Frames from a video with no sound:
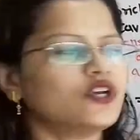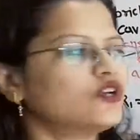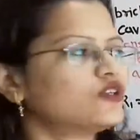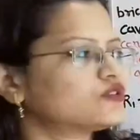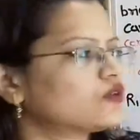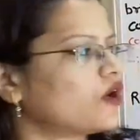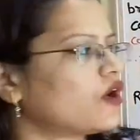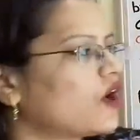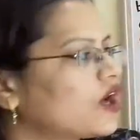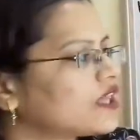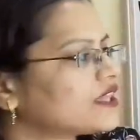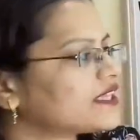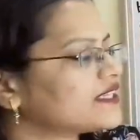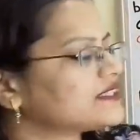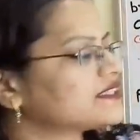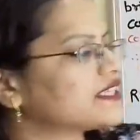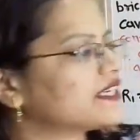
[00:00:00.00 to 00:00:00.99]
So all
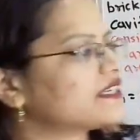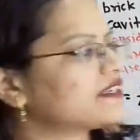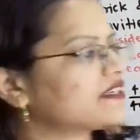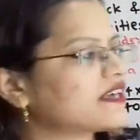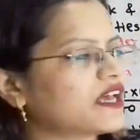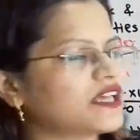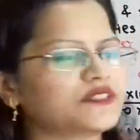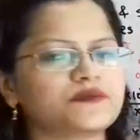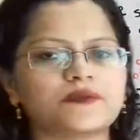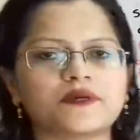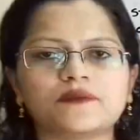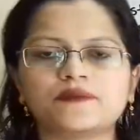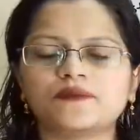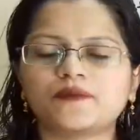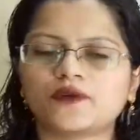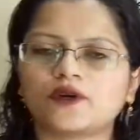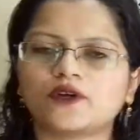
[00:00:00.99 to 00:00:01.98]
this heat transfer
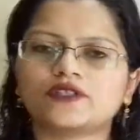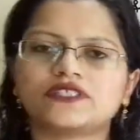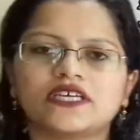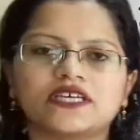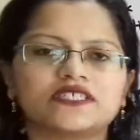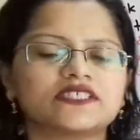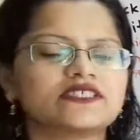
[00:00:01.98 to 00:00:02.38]
process